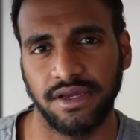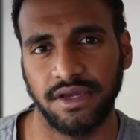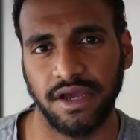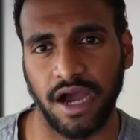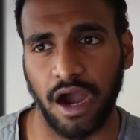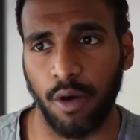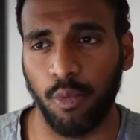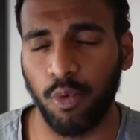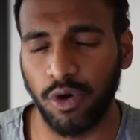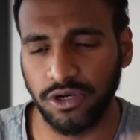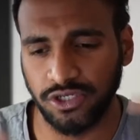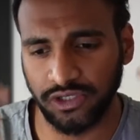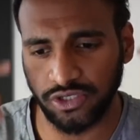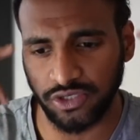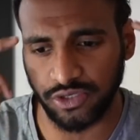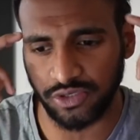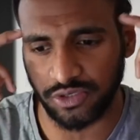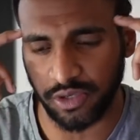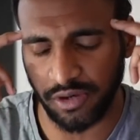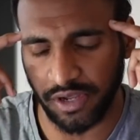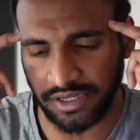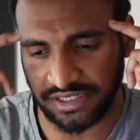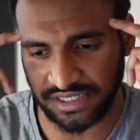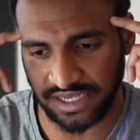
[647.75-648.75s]
I want you
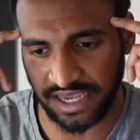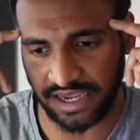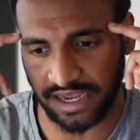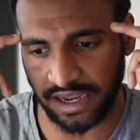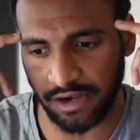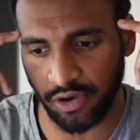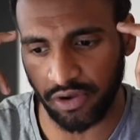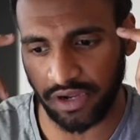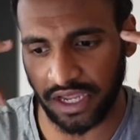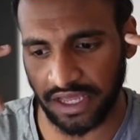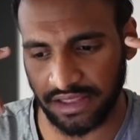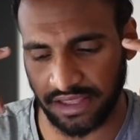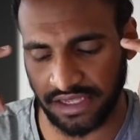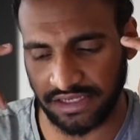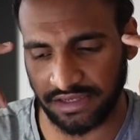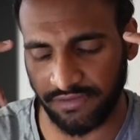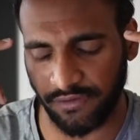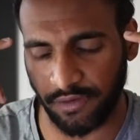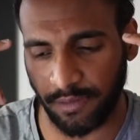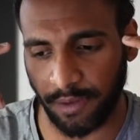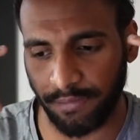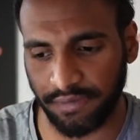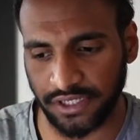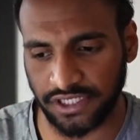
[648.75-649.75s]
to take a look at this
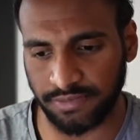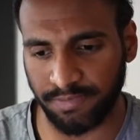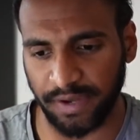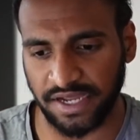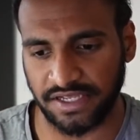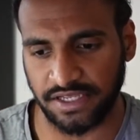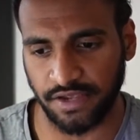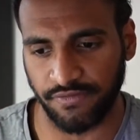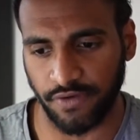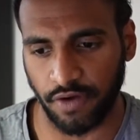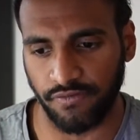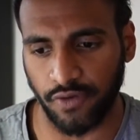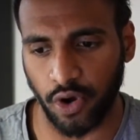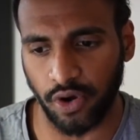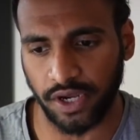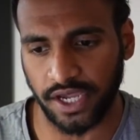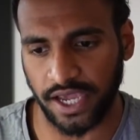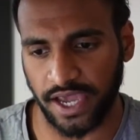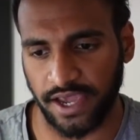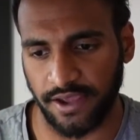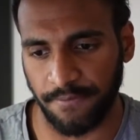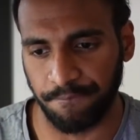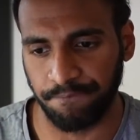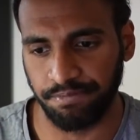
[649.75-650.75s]
from a perspective of,
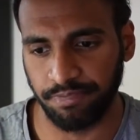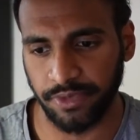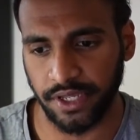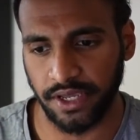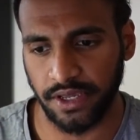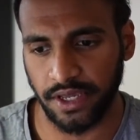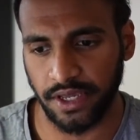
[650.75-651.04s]
okay,